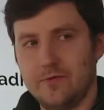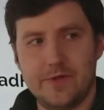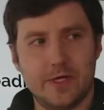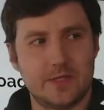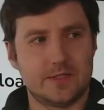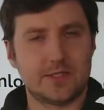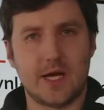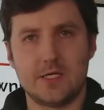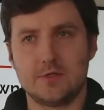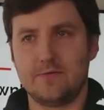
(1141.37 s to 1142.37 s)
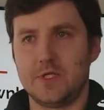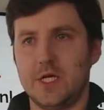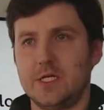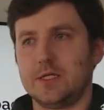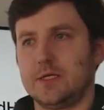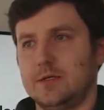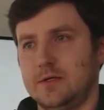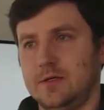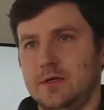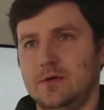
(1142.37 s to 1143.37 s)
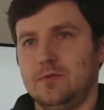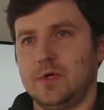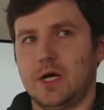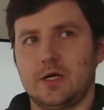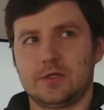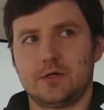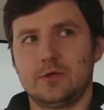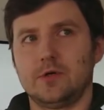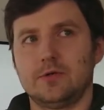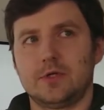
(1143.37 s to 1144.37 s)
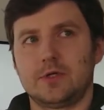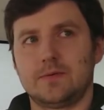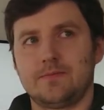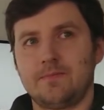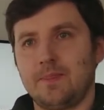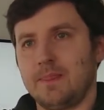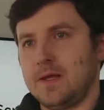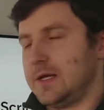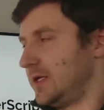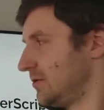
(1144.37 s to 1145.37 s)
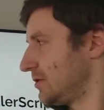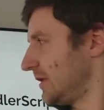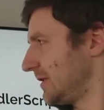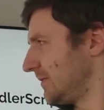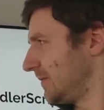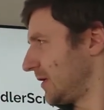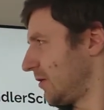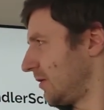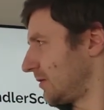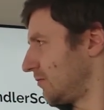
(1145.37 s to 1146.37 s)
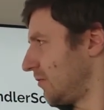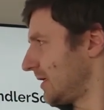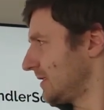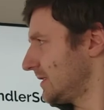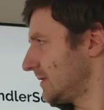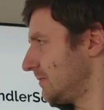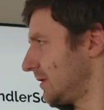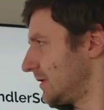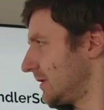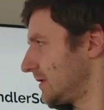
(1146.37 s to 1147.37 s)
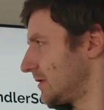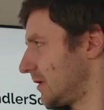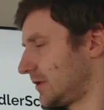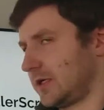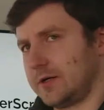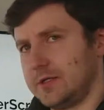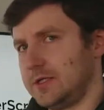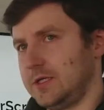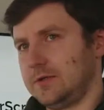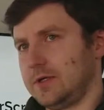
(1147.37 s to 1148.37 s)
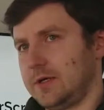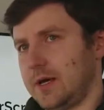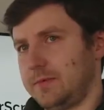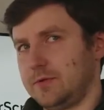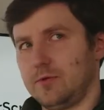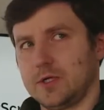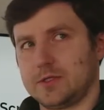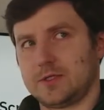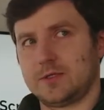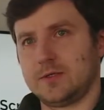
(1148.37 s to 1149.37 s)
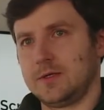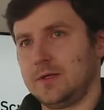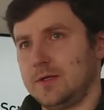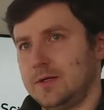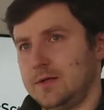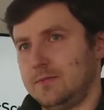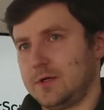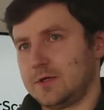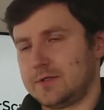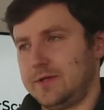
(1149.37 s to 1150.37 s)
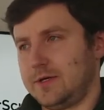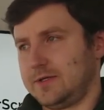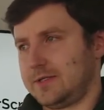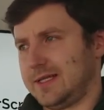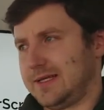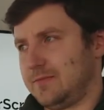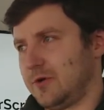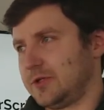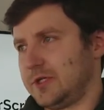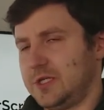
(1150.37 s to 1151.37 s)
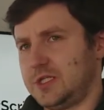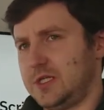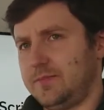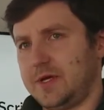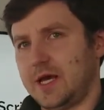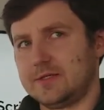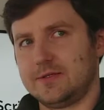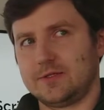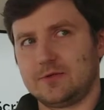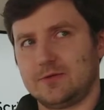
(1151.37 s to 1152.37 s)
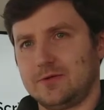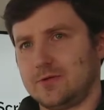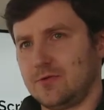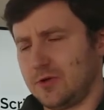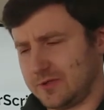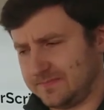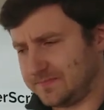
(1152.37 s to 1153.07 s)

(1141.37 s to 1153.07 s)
the size of the data we are downloading. Usually it will be called once, but it's not guaranteed to happen once, because there is like modern HTTP has this so-called